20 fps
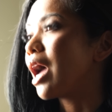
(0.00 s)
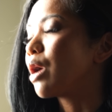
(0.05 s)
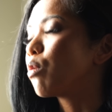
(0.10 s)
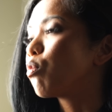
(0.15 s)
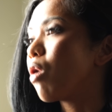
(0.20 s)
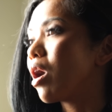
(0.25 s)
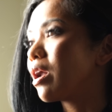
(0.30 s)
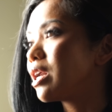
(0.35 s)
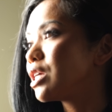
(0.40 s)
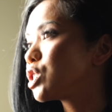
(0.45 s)
I
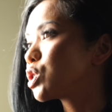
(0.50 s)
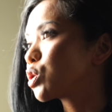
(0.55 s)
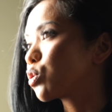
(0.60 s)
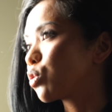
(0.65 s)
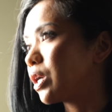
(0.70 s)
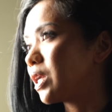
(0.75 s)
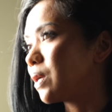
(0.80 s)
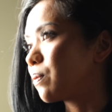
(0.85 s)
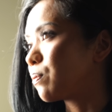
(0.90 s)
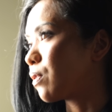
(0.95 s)
wanted to
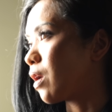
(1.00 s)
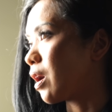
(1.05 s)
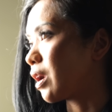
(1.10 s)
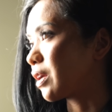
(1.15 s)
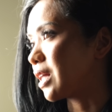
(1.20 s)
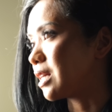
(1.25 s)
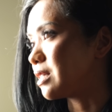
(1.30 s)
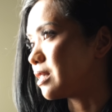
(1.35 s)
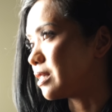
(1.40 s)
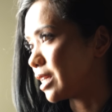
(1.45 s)
create a
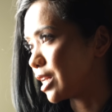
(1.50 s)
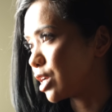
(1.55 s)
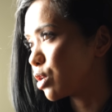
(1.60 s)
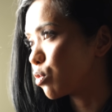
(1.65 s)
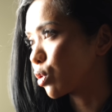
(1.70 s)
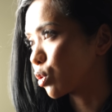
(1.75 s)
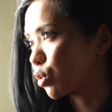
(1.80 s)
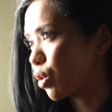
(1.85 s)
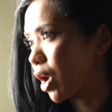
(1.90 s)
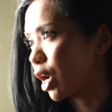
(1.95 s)
product that didn't
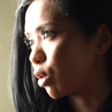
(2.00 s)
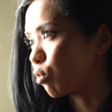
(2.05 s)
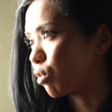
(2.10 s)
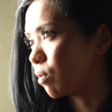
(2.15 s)
require